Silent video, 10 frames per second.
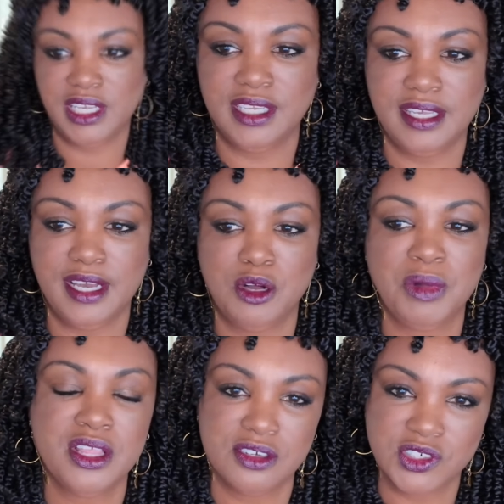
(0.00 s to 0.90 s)
can help
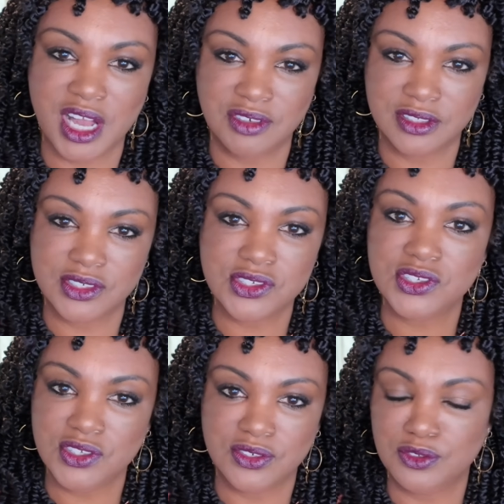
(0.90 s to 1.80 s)
other travelers
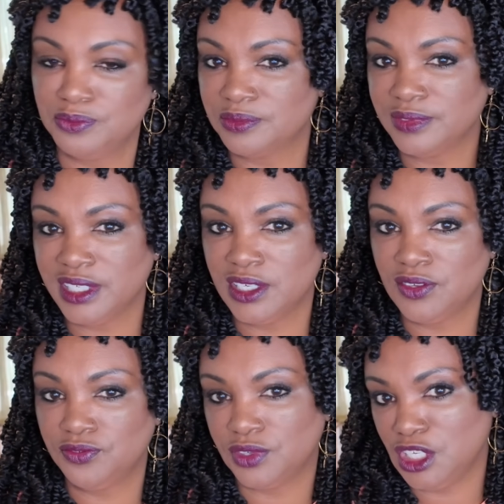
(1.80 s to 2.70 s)
too,
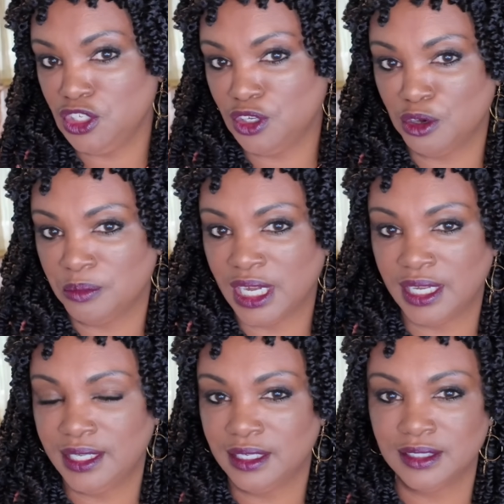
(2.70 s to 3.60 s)
if you don't
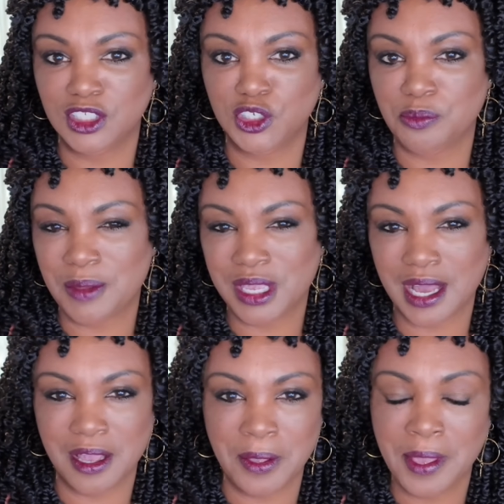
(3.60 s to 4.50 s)
mind. Maybe
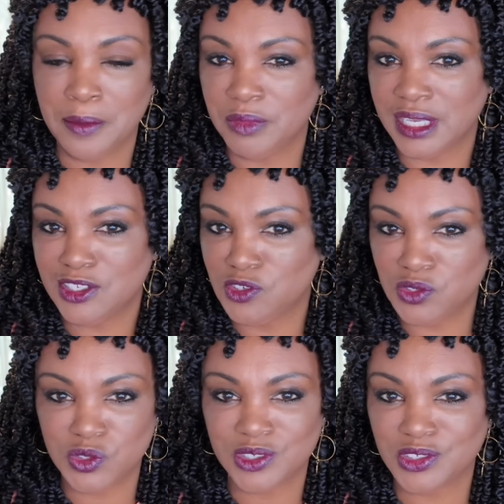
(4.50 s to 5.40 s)
I may
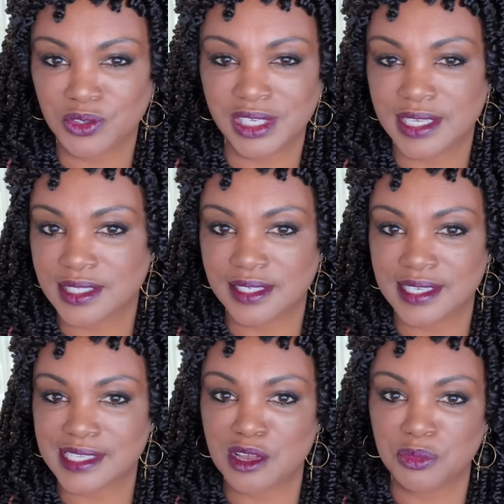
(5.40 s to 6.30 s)
use your story as an
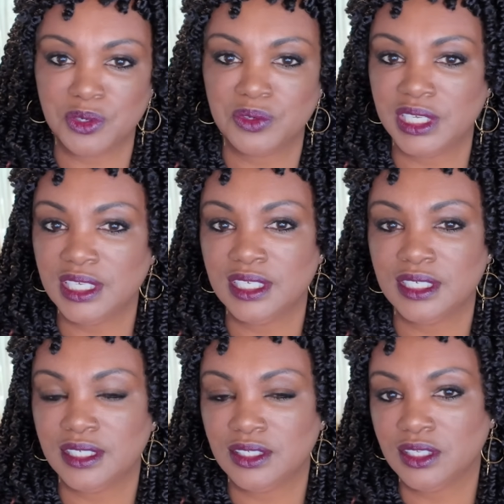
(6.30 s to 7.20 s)
example
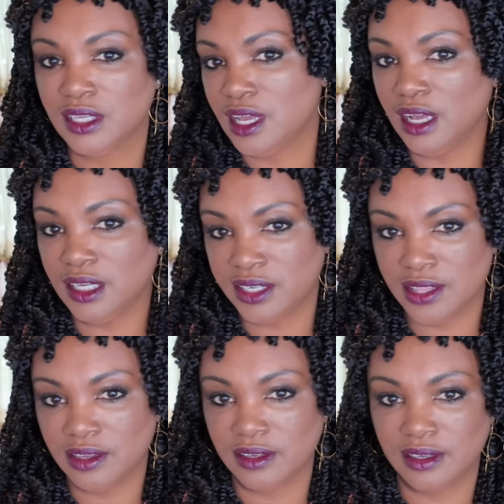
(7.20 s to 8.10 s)
in
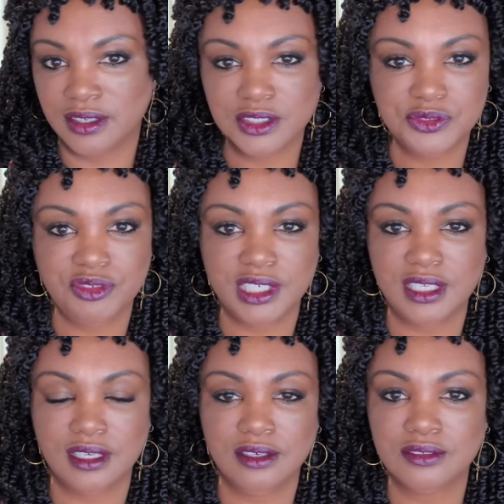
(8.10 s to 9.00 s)
another
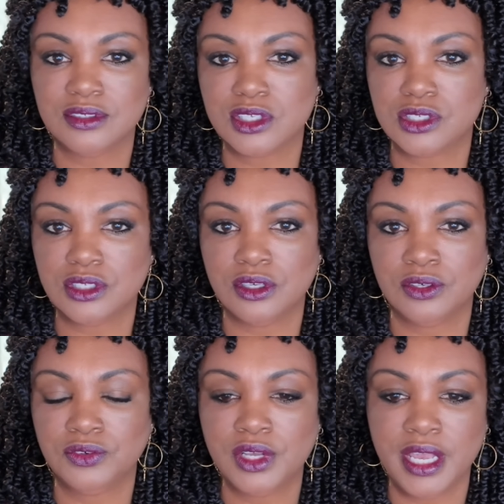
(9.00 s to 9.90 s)
video. So
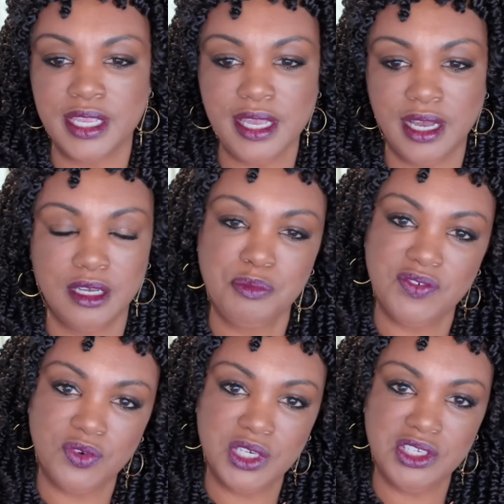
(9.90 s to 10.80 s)
yeah, before